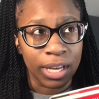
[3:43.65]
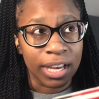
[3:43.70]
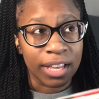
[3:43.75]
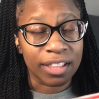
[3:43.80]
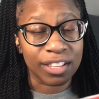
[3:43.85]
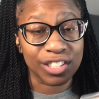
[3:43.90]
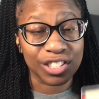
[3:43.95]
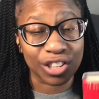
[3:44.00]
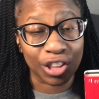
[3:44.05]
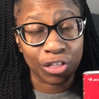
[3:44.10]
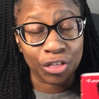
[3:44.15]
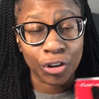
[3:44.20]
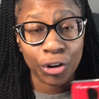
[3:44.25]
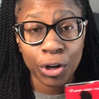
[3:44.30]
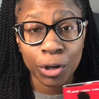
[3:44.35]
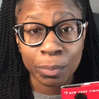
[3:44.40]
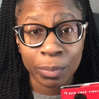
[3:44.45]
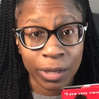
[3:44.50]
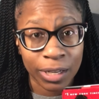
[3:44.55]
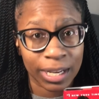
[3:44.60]
this is the
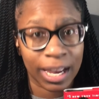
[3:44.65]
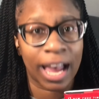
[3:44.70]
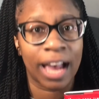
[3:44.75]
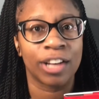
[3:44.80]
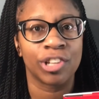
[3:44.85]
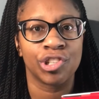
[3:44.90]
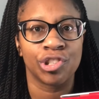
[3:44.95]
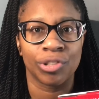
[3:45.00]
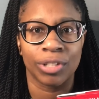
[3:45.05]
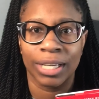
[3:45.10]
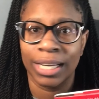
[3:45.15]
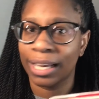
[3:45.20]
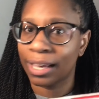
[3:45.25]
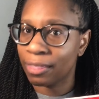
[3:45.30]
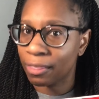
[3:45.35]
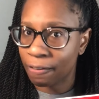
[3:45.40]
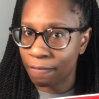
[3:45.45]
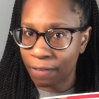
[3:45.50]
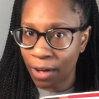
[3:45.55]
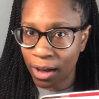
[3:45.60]
3rd book actually in
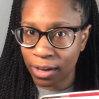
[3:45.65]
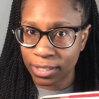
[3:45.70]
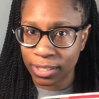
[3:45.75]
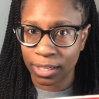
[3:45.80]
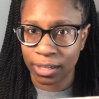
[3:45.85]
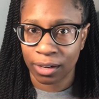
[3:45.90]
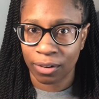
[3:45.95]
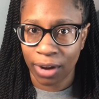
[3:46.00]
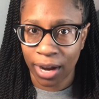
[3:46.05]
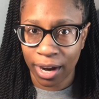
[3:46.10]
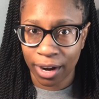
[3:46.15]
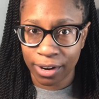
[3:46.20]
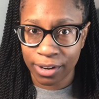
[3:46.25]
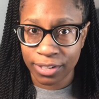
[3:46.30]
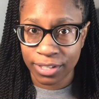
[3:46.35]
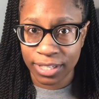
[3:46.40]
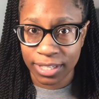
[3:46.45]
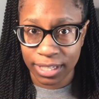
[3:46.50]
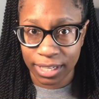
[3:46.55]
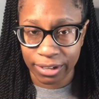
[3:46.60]
the Fox and O'Hare
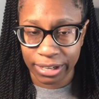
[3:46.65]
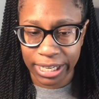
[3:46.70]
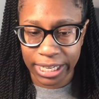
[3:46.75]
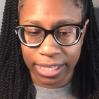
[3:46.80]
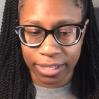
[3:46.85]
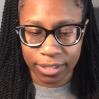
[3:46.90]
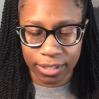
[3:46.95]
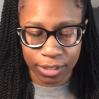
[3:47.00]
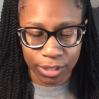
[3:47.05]
series.